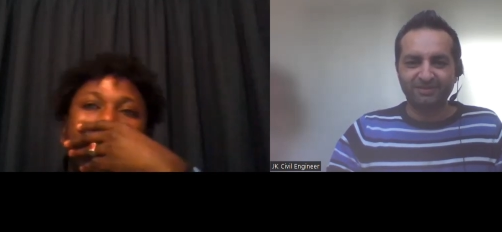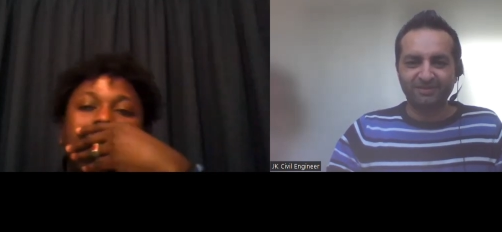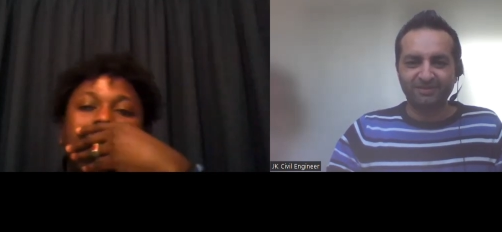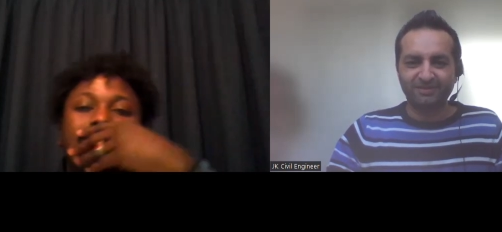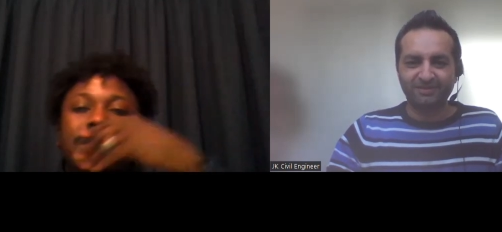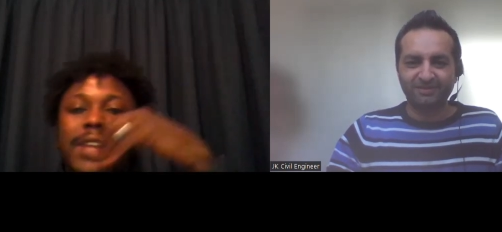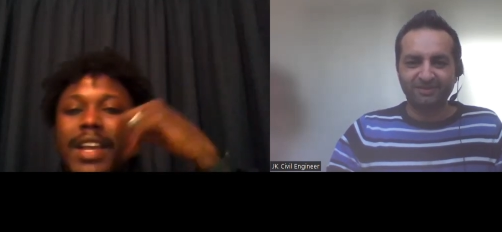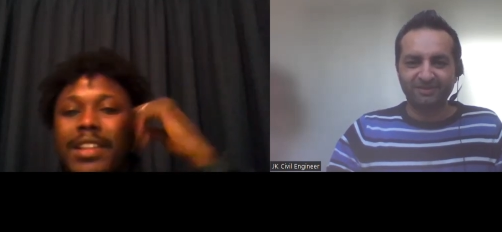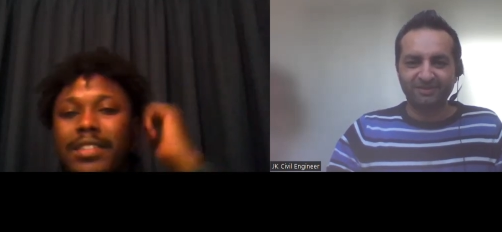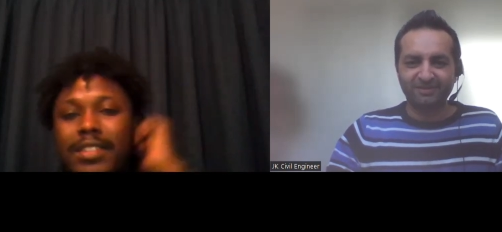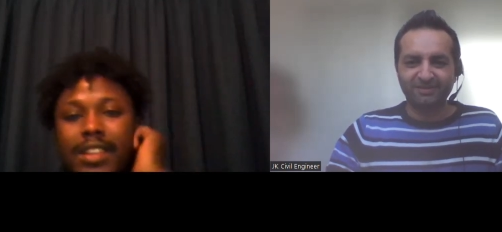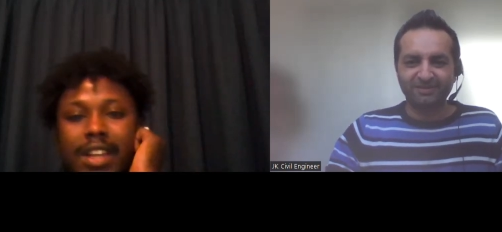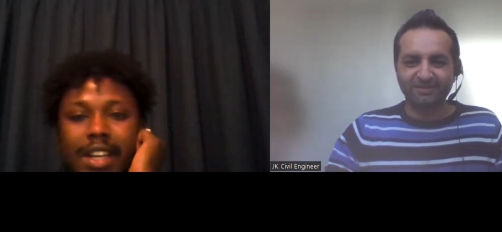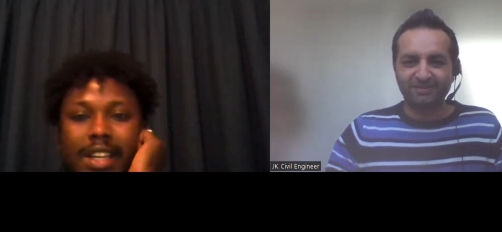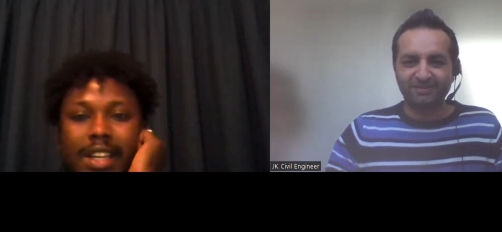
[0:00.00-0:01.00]
Speaker 1: outside
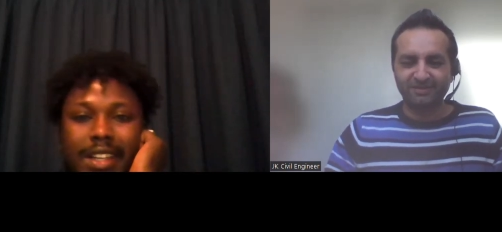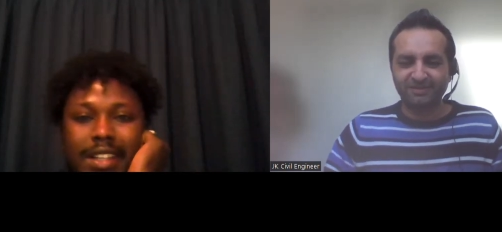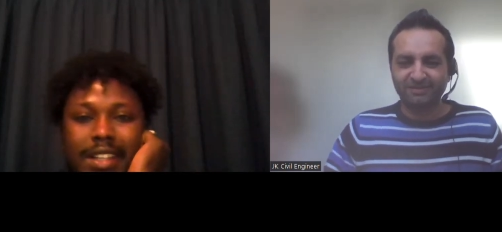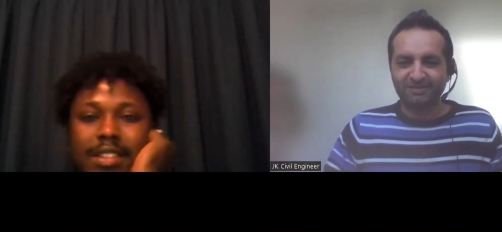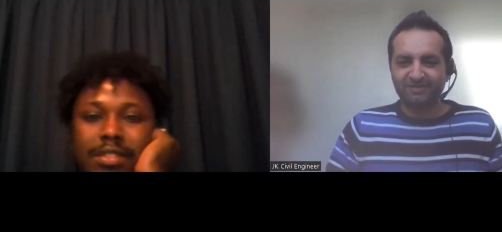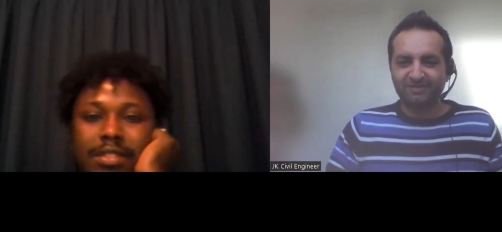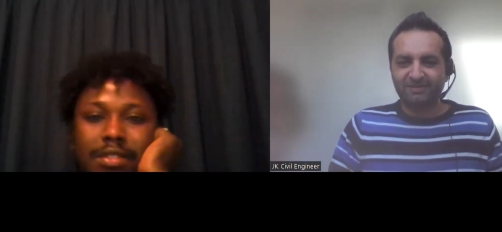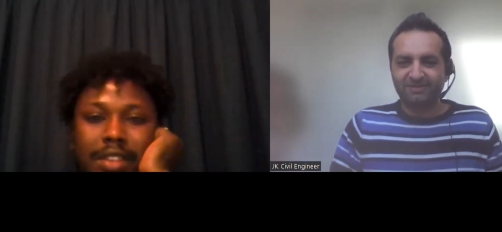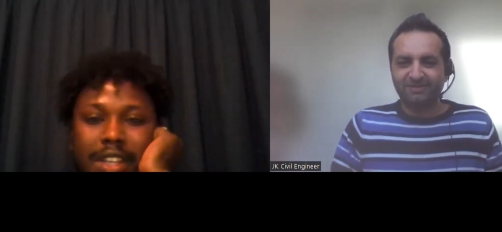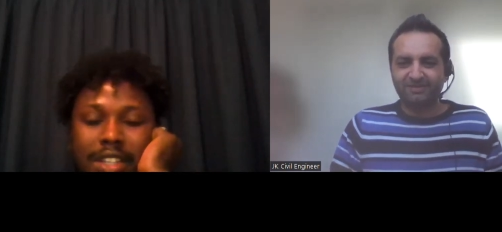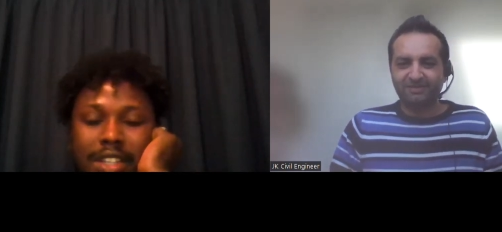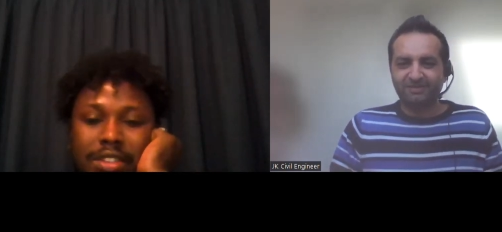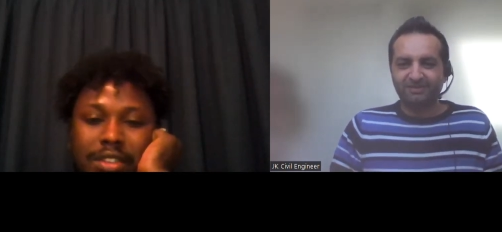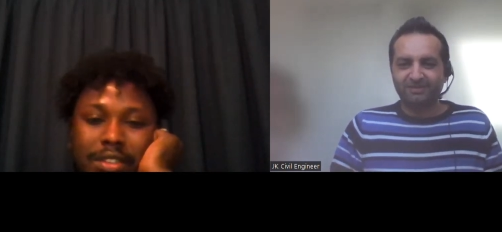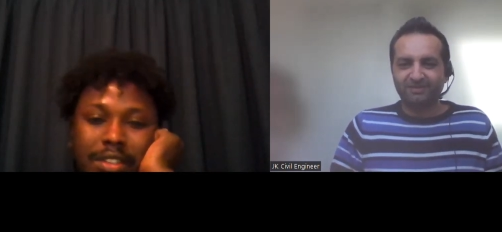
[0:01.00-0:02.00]
uh, UK
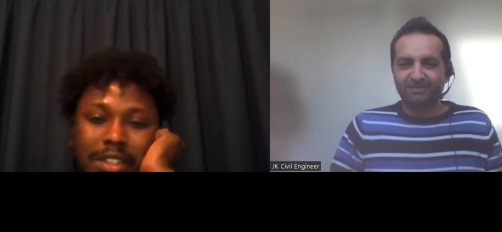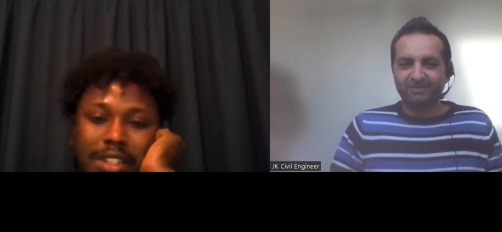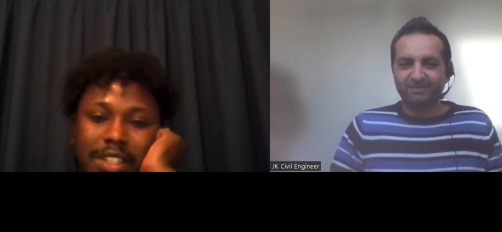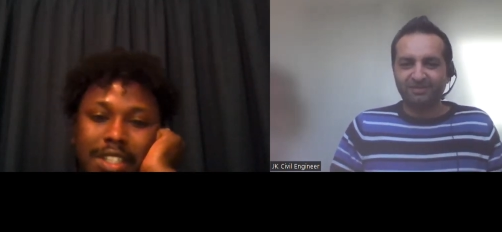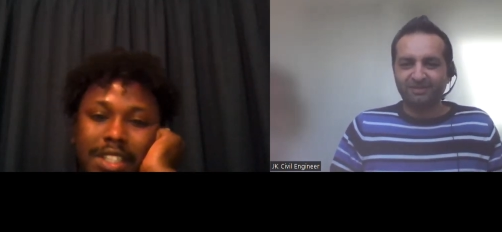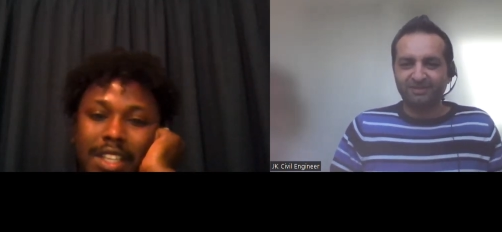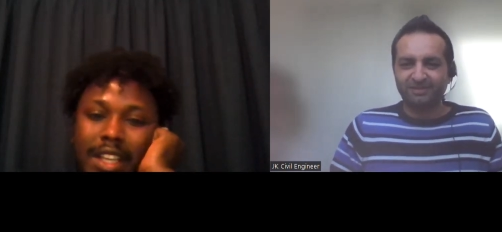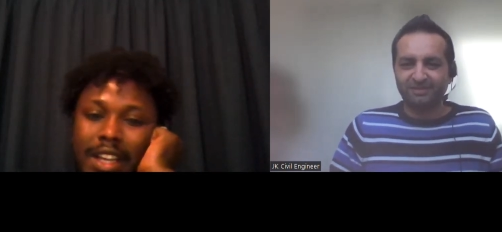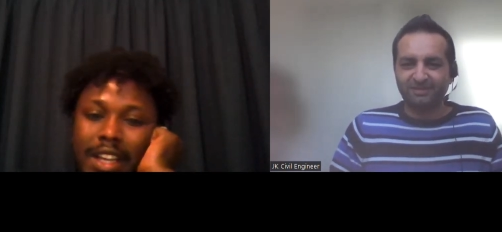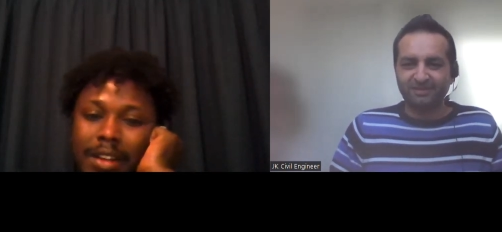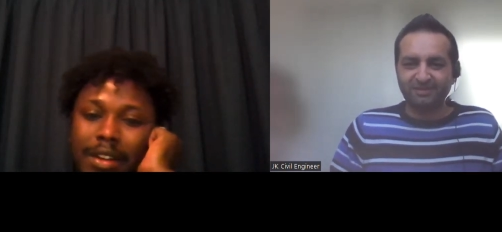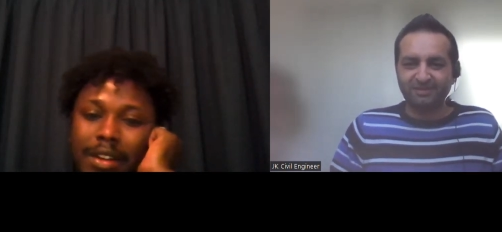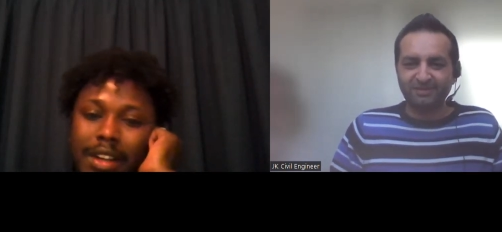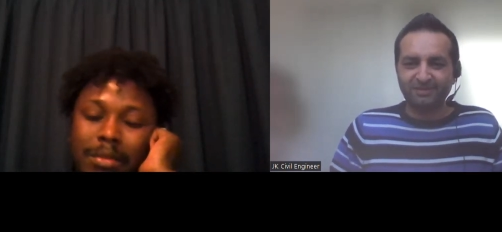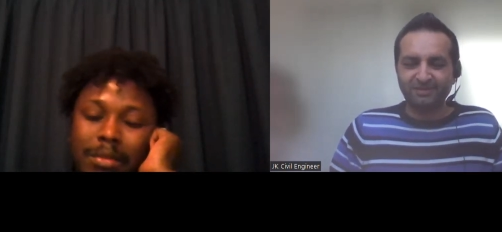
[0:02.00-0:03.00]
students, they
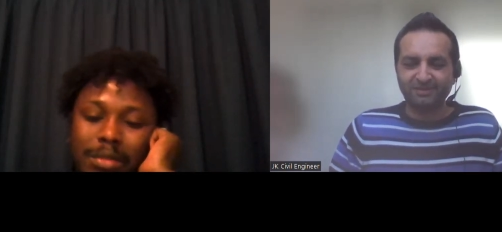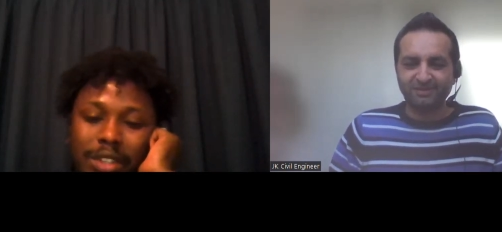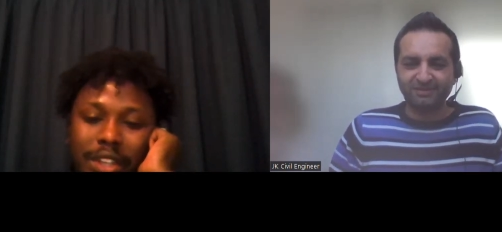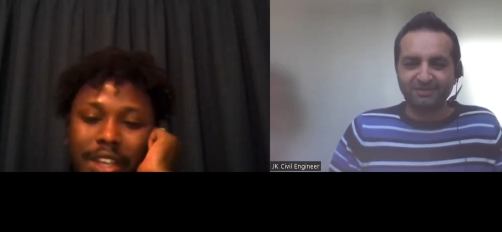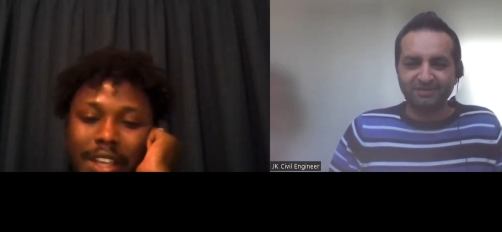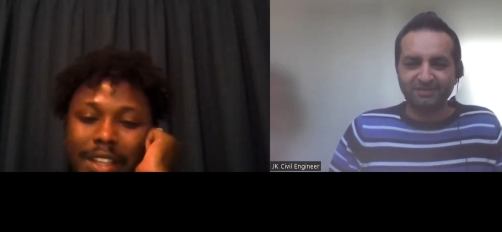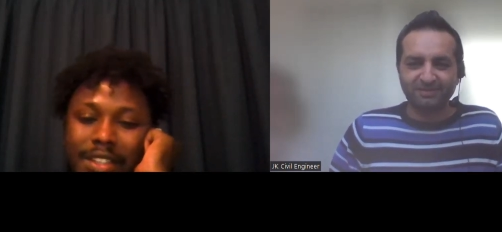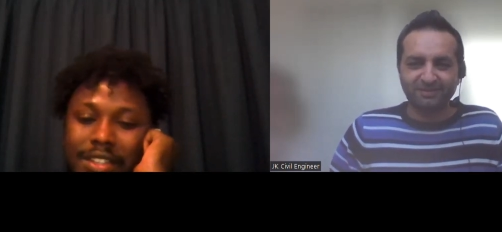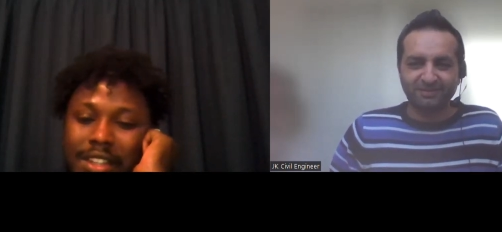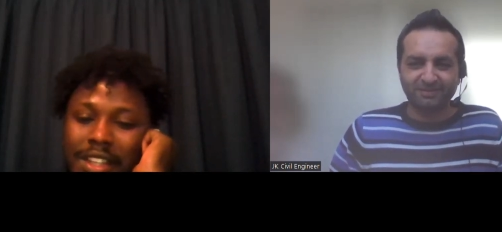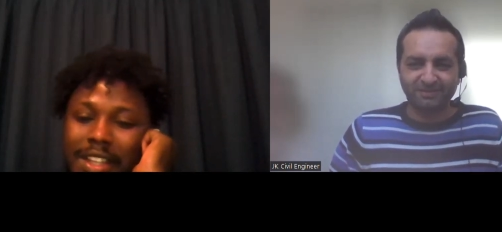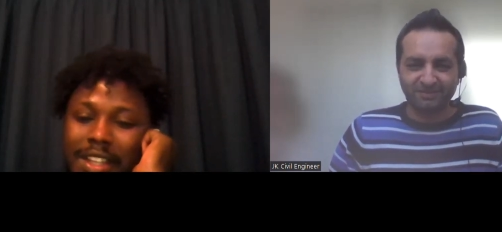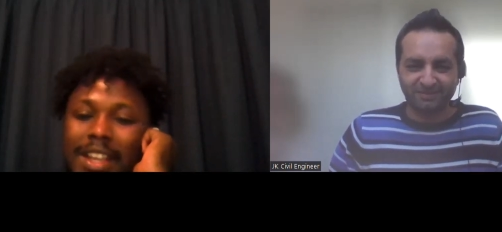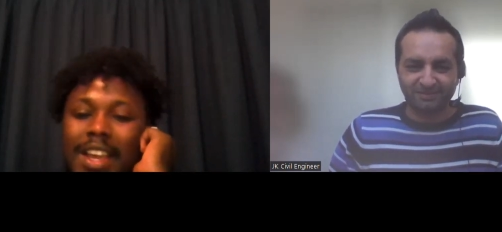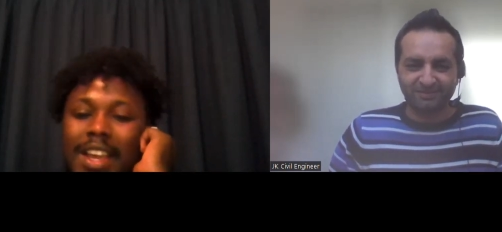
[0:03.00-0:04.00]
gonna come to here
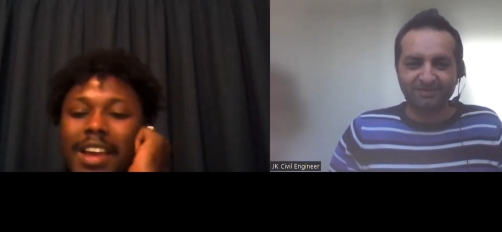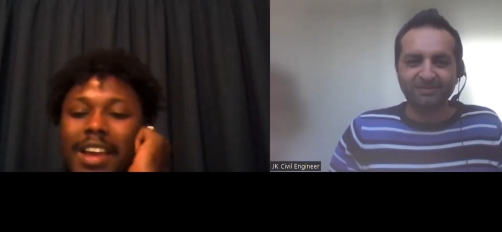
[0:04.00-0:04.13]
study.